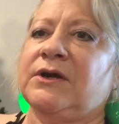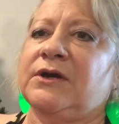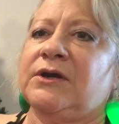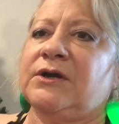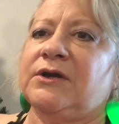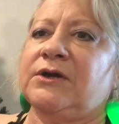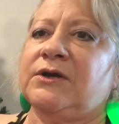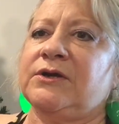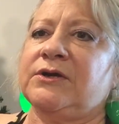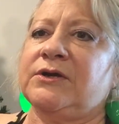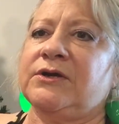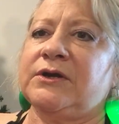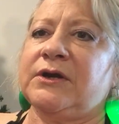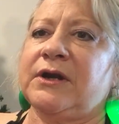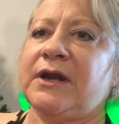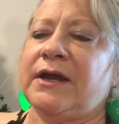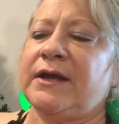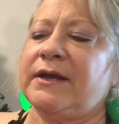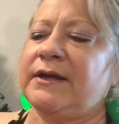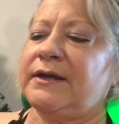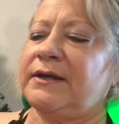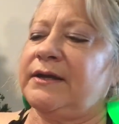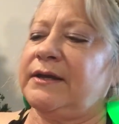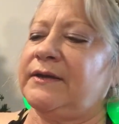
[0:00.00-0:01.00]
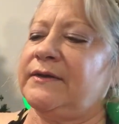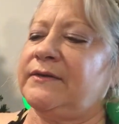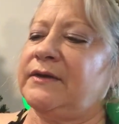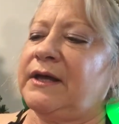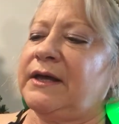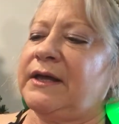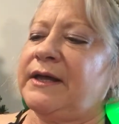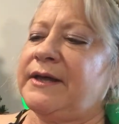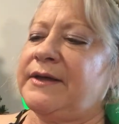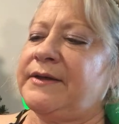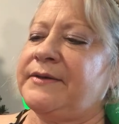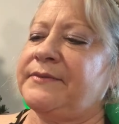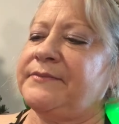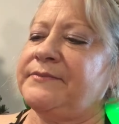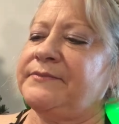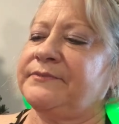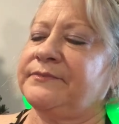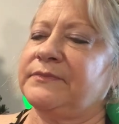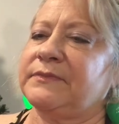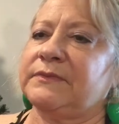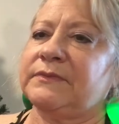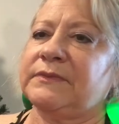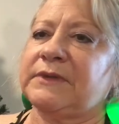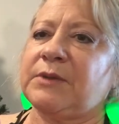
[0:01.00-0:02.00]
her
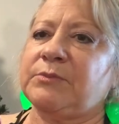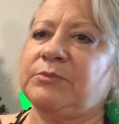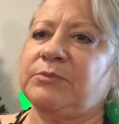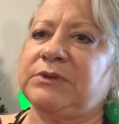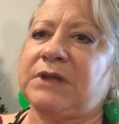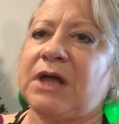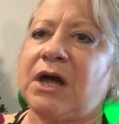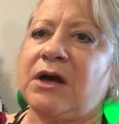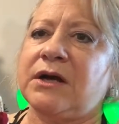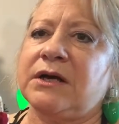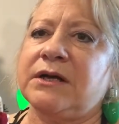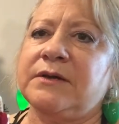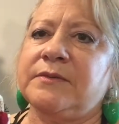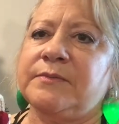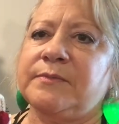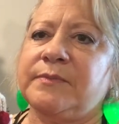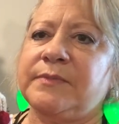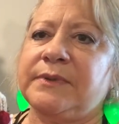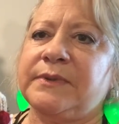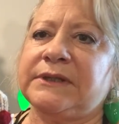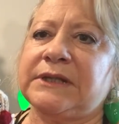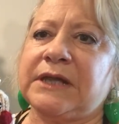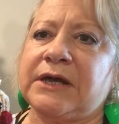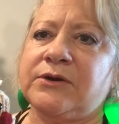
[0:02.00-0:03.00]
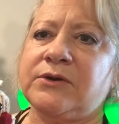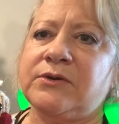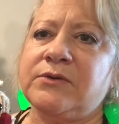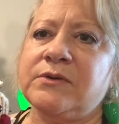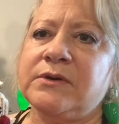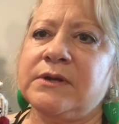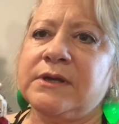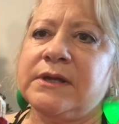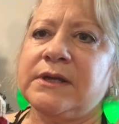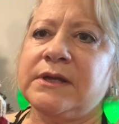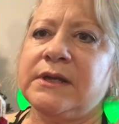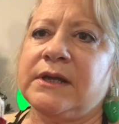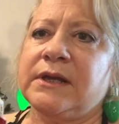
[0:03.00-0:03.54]
blog below